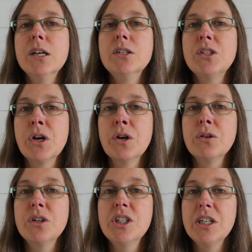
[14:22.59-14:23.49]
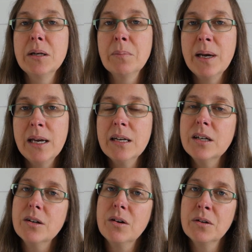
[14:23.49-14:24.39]
So she
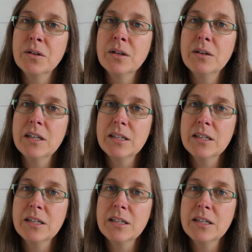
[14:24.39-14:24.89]
competed on